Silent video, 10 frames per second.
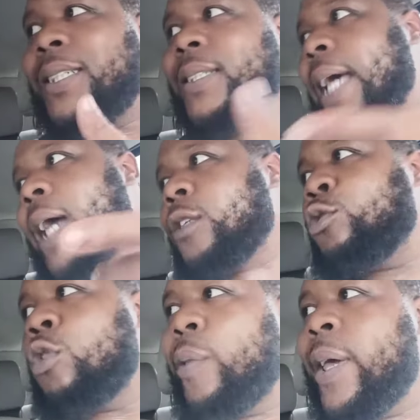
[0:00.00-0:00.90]
got into
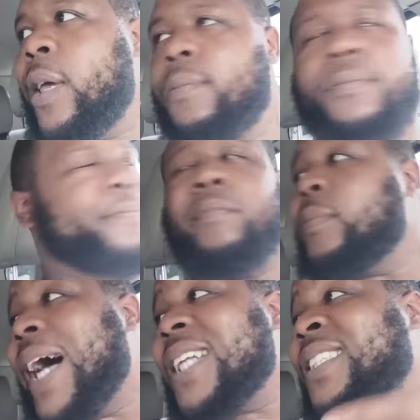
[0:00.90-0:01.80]
it with him.
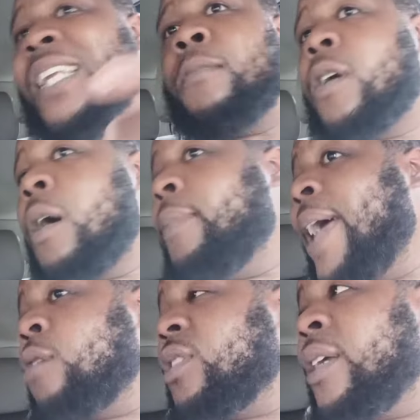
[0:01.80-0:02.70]
I tell him come
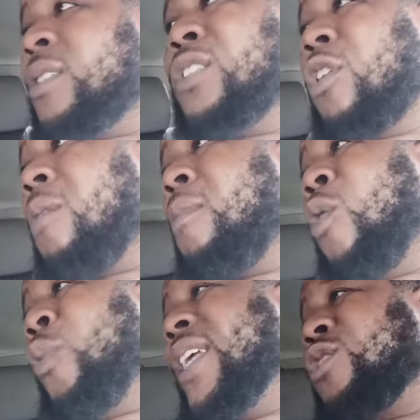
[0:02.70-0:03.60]
downstairs. He talking about
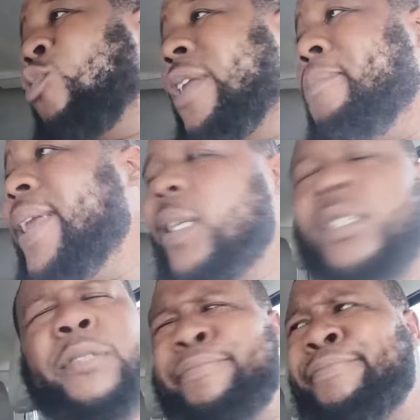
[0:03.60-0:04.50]
wait 20 minutes.
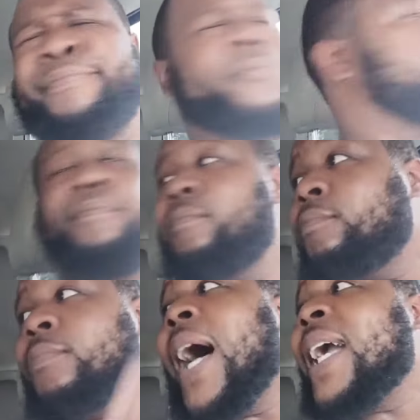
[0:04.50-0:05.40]

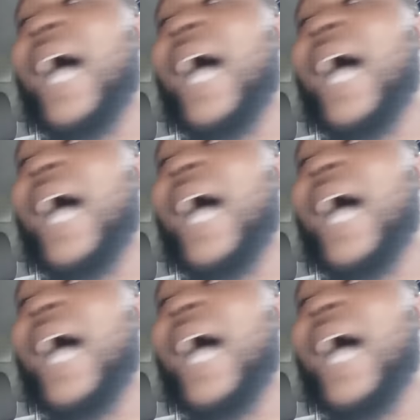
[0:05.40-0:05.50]
I got